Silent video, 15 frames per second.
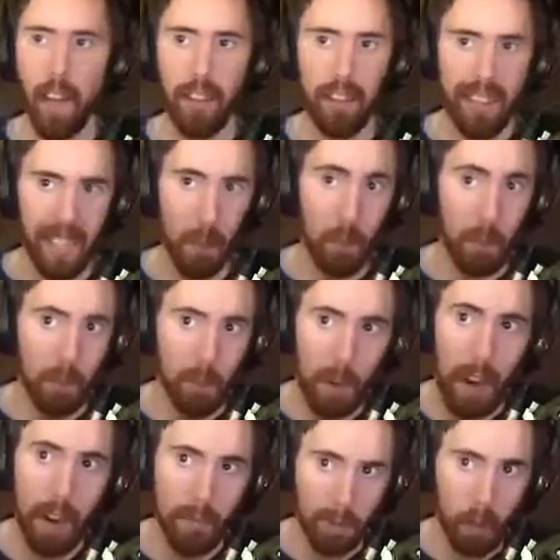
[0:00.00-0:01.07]
I think it was
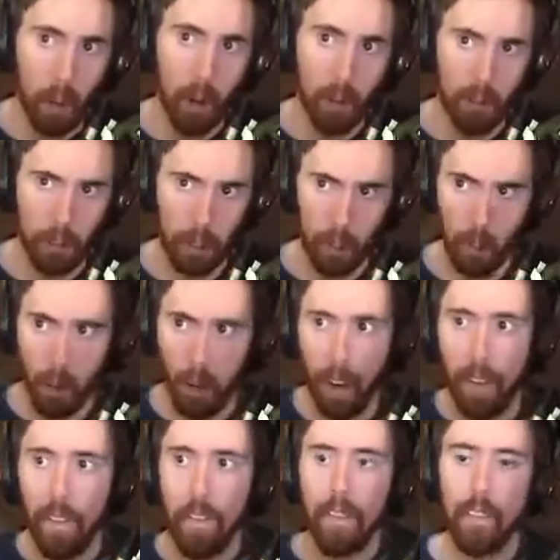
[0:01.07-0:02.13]
my fault to
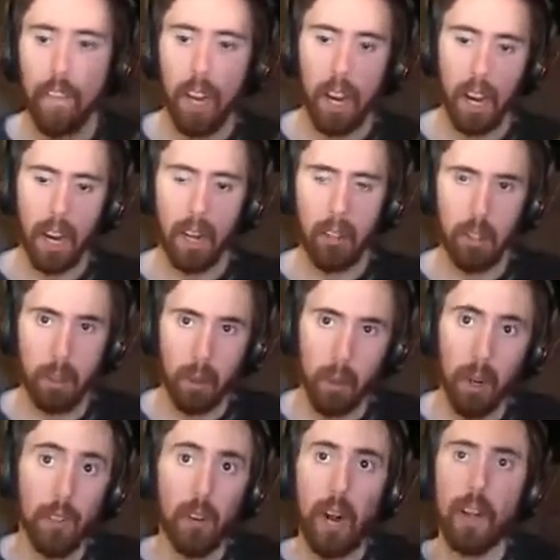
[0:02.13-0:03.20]

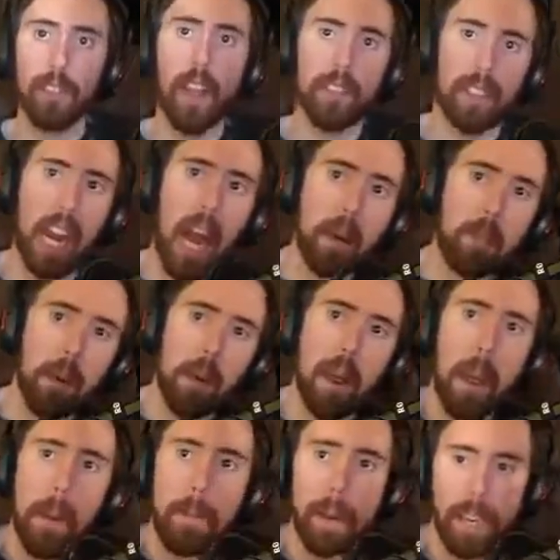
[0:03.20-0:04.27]
have allowed that to happen,
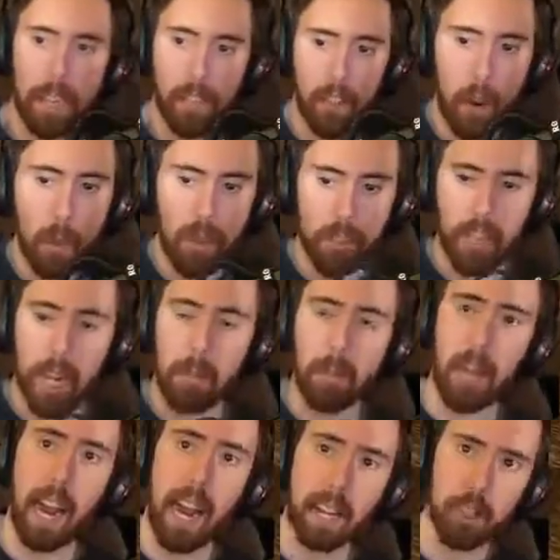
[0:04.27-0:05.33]
because I wasn't
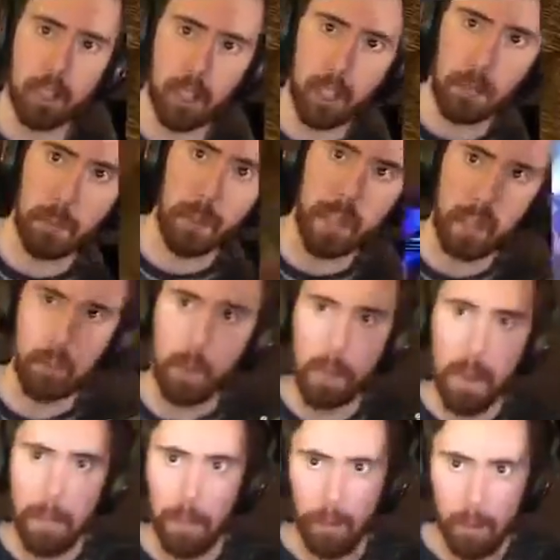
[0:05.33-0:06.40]
able to accurately predict what
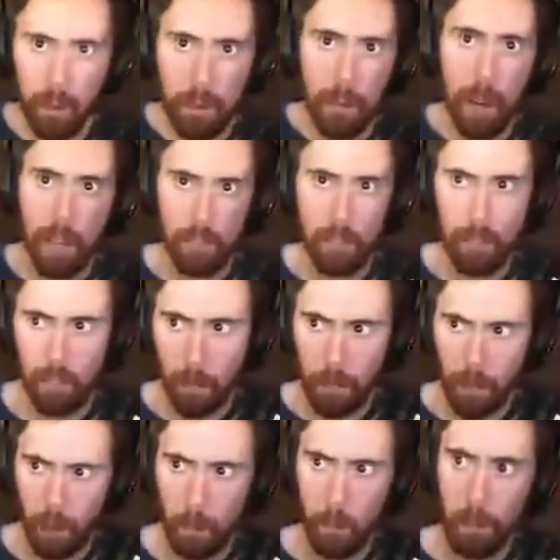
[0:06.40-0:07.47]
people's response to
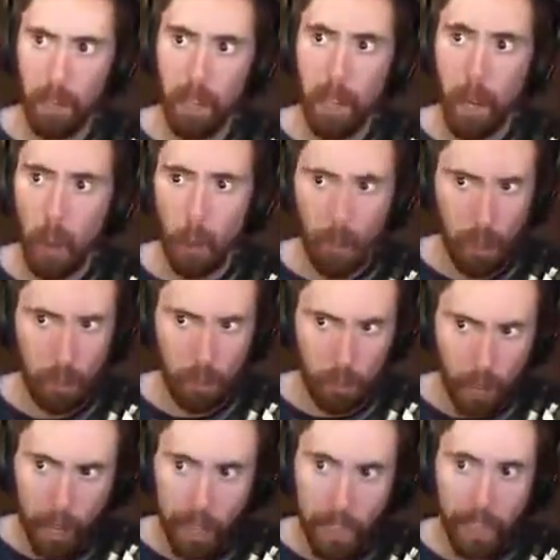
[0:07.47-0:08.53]
something would be, which is,
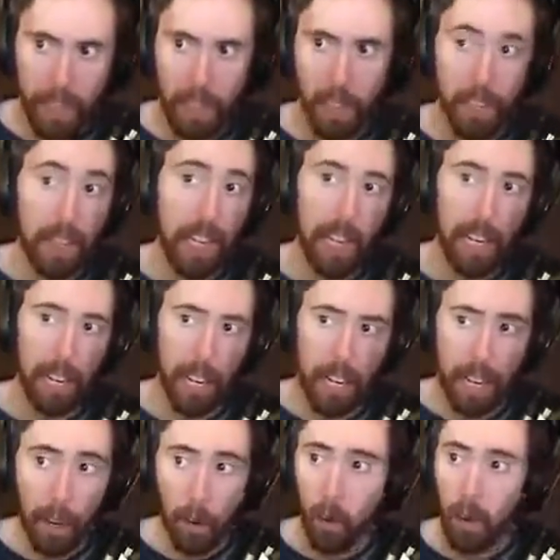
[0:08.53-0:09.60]
at the end of the day,
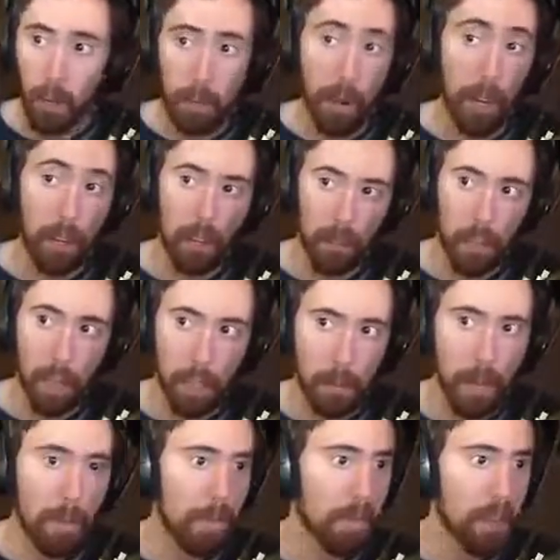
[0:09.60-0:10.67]
an error in my own
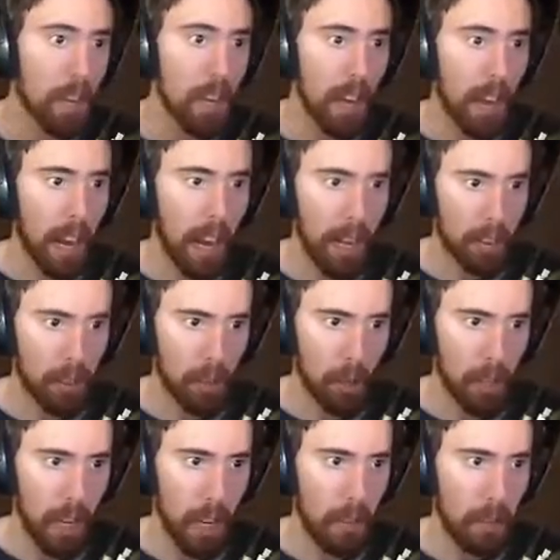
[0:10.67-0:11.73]
judgment. And so,
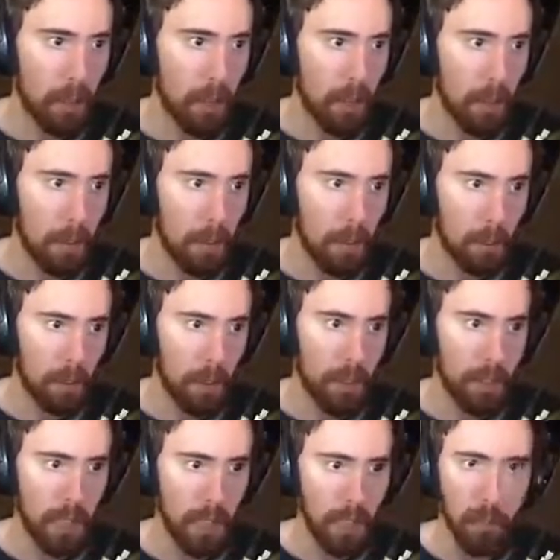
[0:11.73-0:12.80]
yeah, people care about this
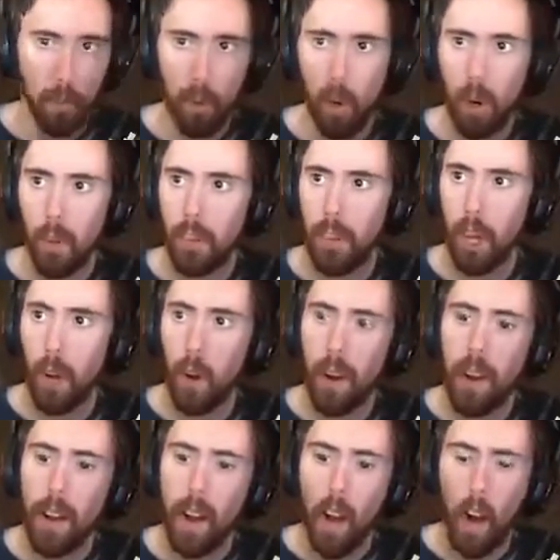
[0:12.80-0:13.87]
15. Well, no.
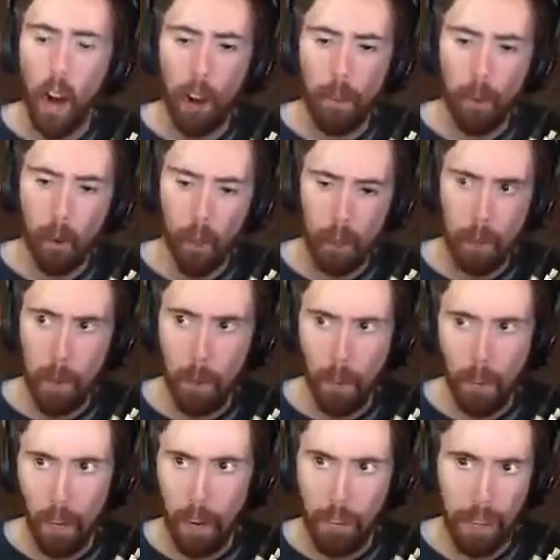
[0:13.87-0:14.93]
Of course,
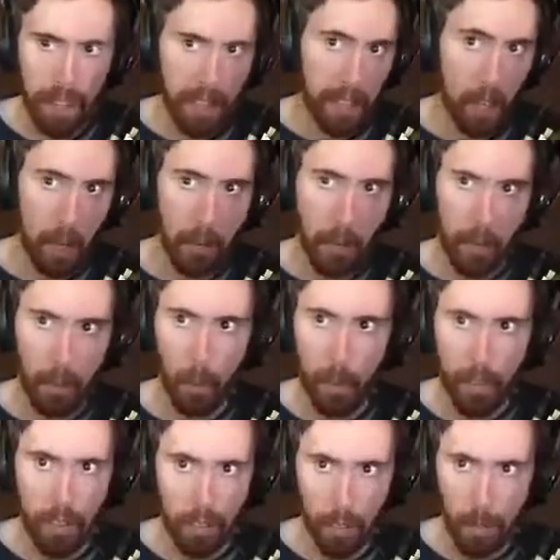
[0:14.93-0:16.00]
people that I think care about the
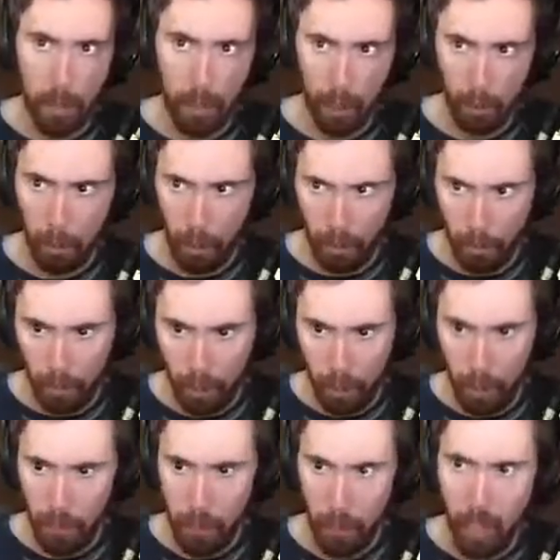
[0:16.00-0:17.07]
way that somebody else plays video
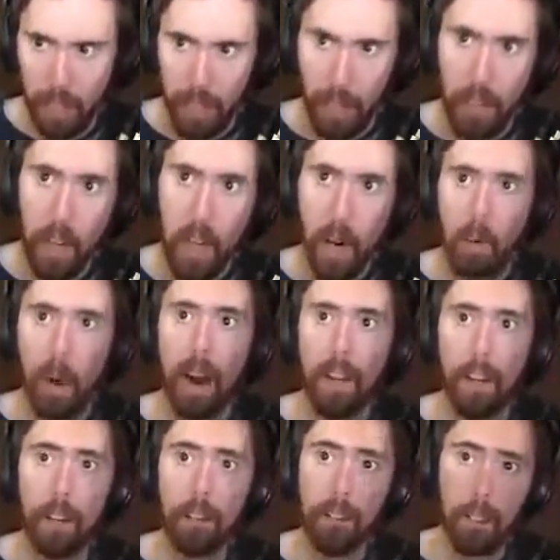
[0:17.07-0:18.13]
games an idiot, right?
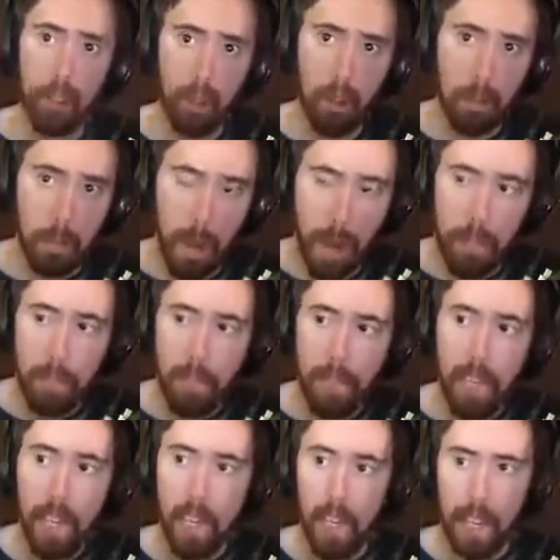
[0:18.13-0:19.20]
Here's the truth, man,
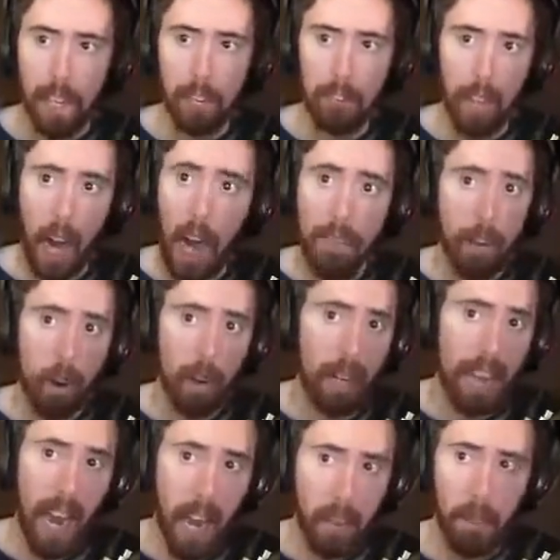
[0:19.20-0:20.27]
is that I've
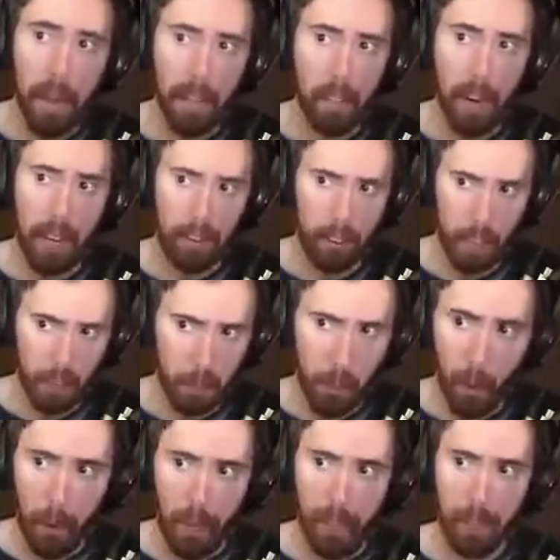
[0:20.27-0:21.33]
already had my classic
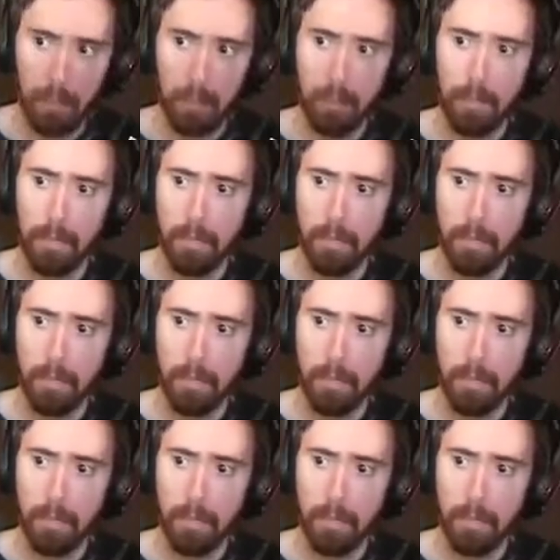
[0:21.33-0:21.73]
experience.